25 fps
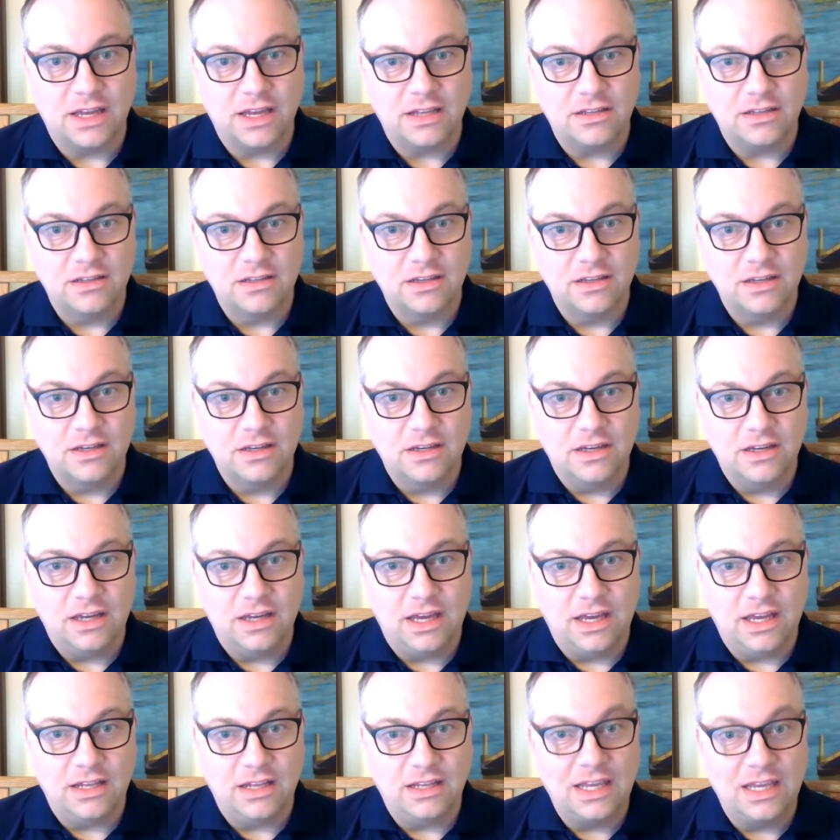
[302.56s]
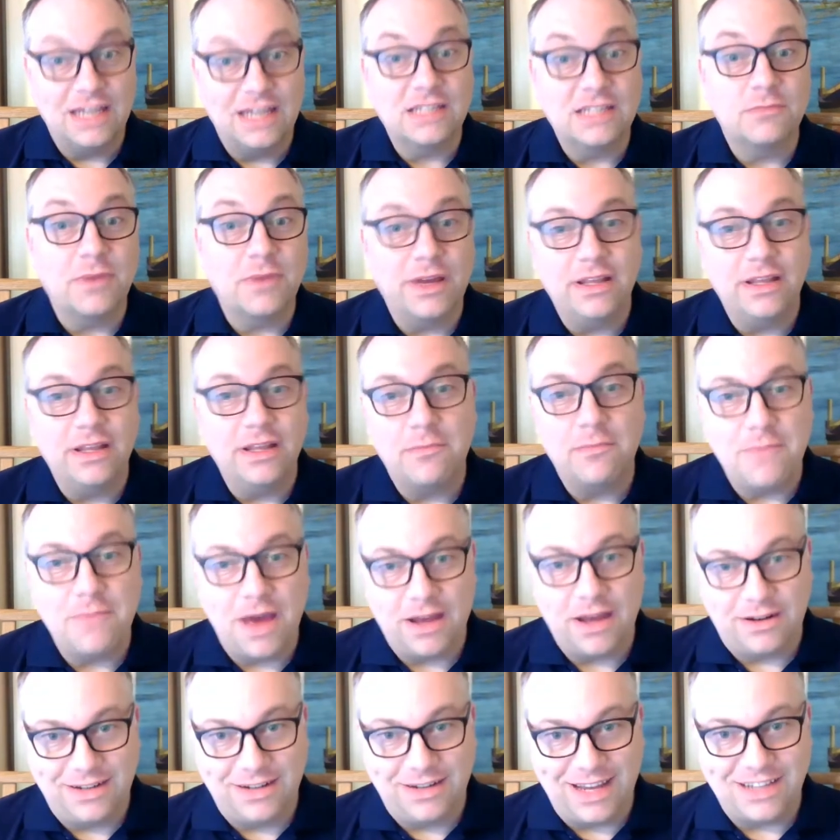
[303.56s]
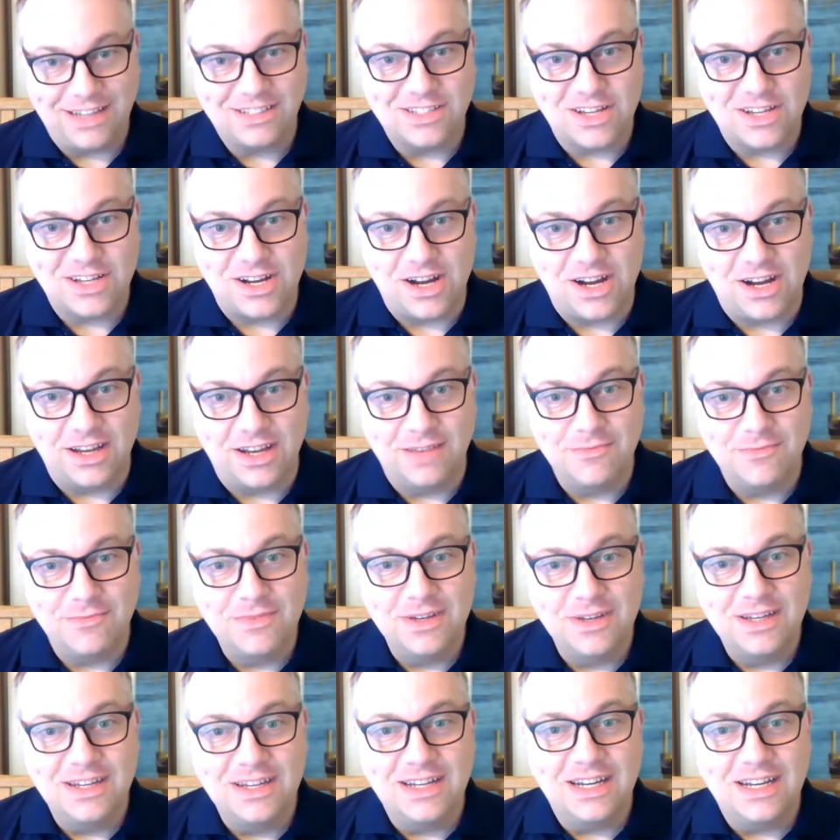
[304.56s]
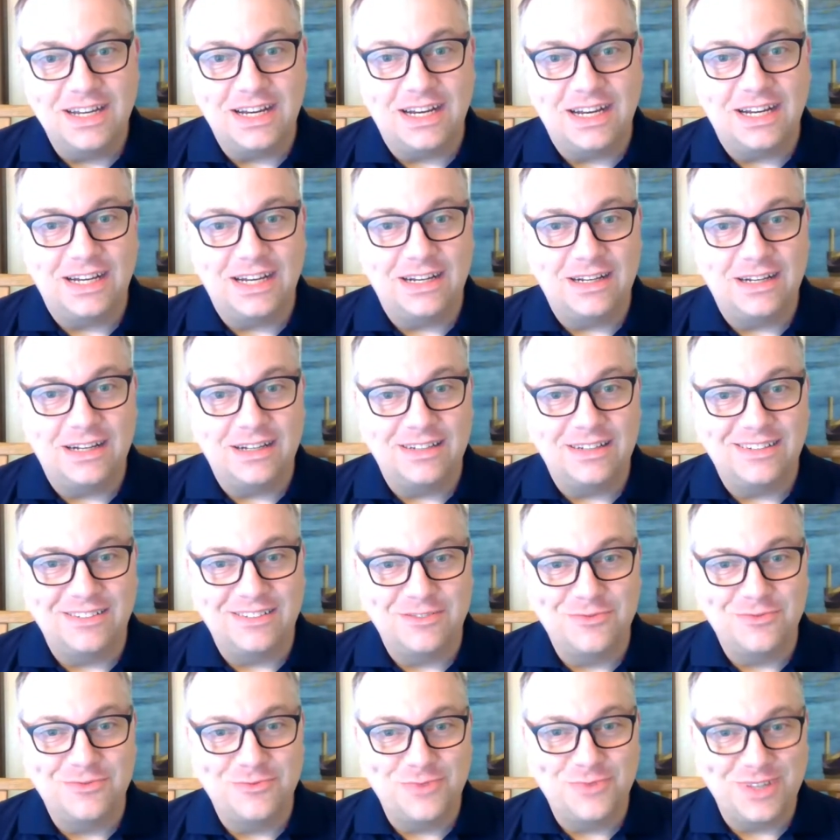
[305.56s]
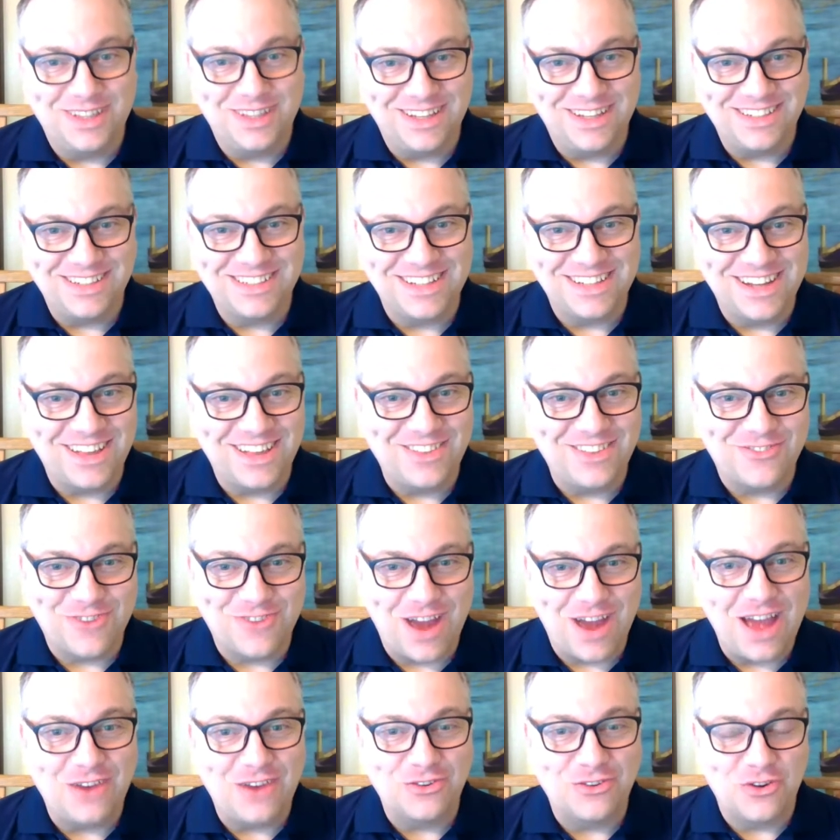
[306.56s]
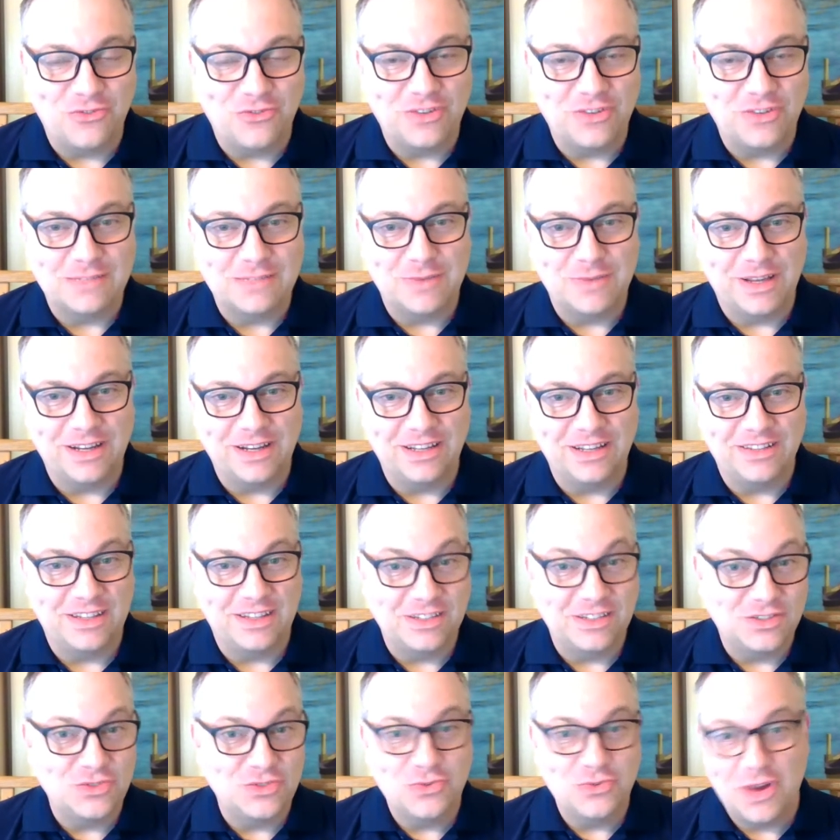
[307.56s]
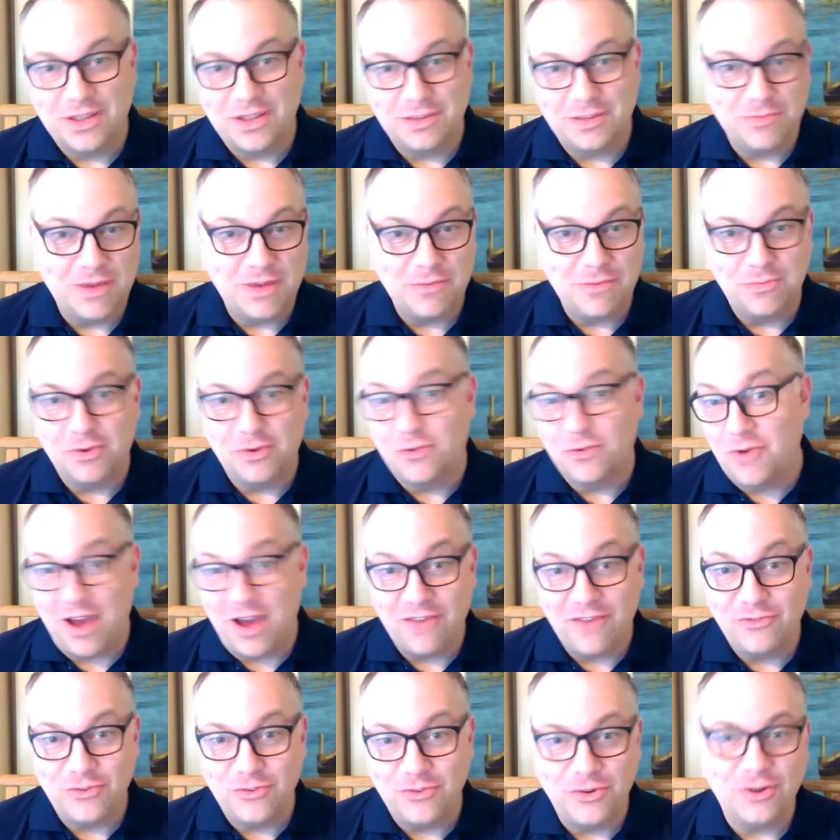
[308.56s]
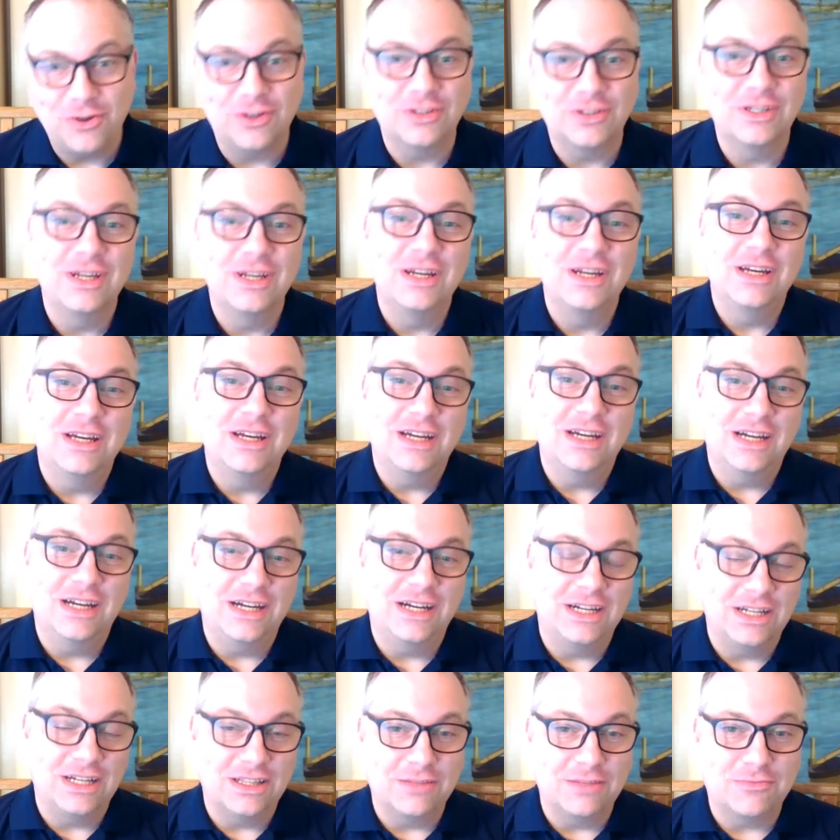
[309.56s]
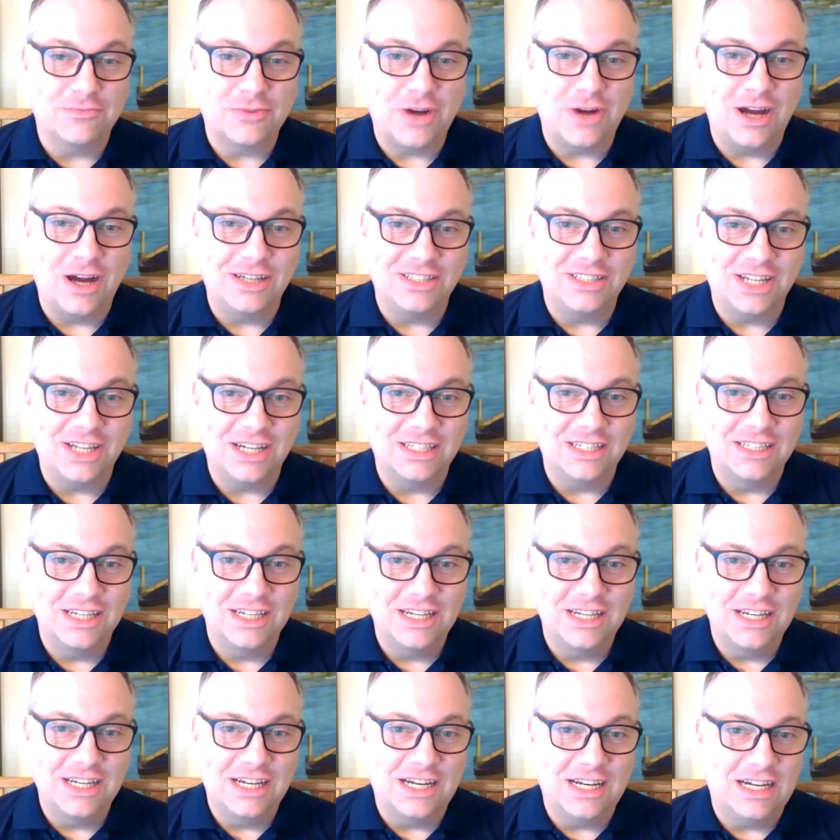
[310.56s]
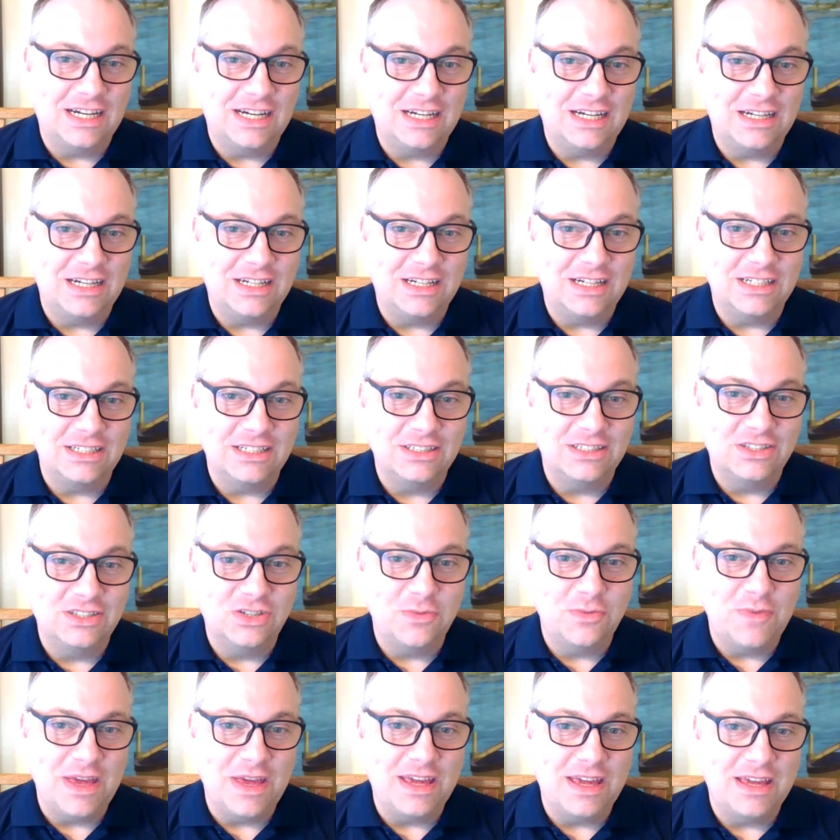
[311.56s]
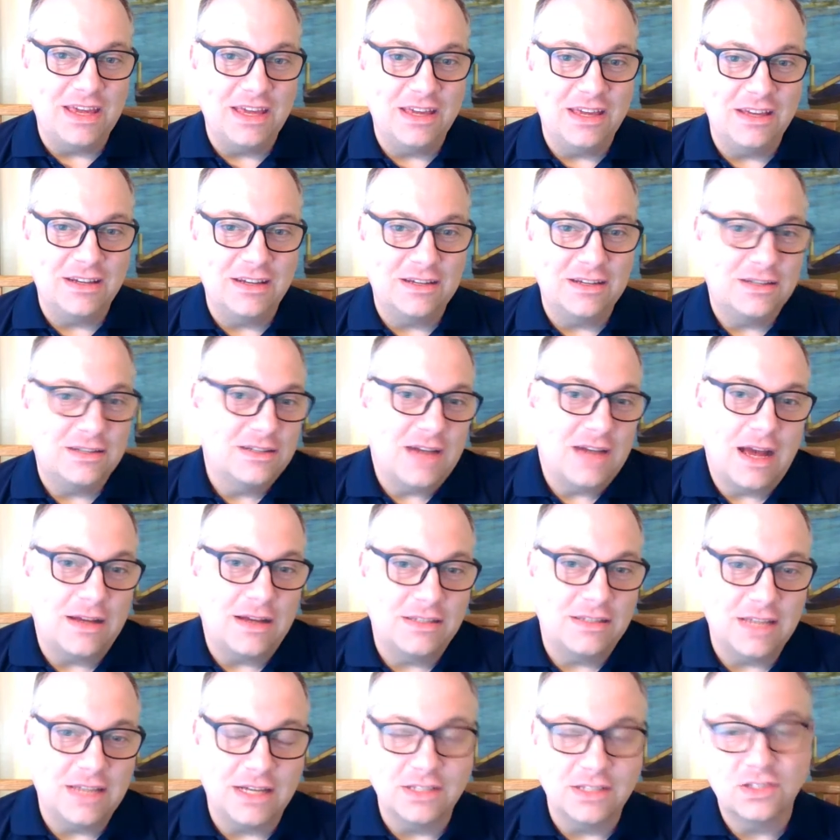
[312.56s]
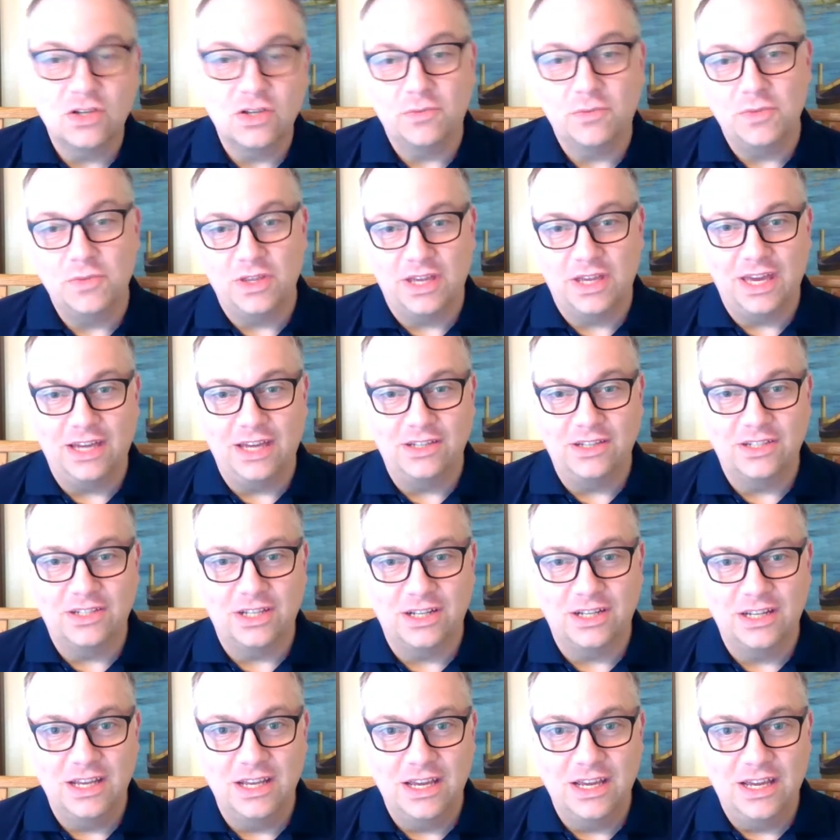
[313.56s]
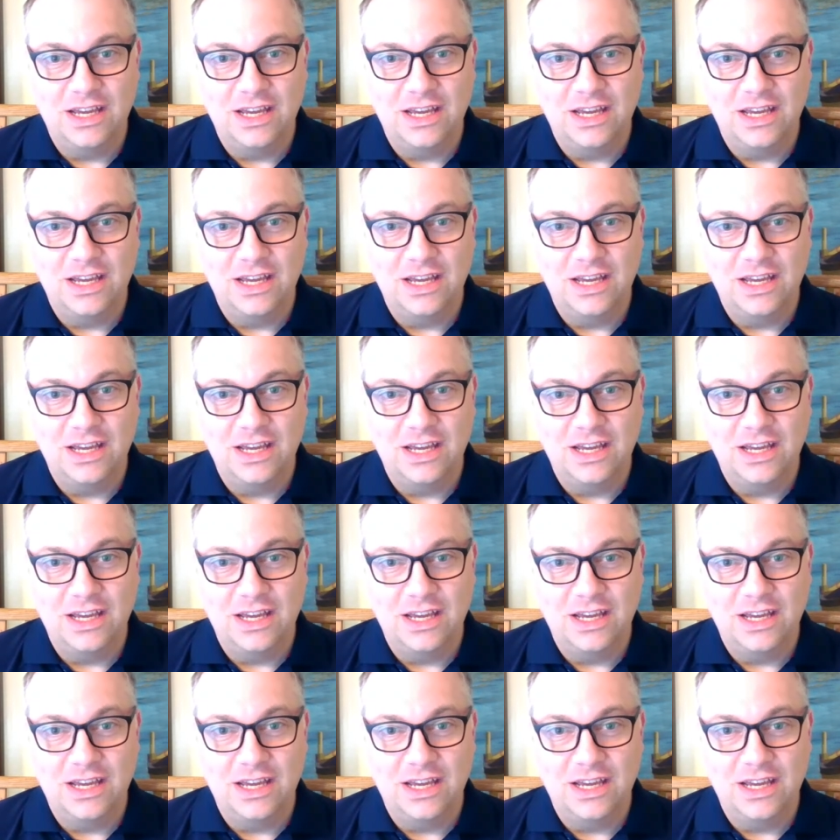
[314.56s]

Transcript: and and explain them better next time when there's another round of explaining things to other people who haven't heard the project to make science communication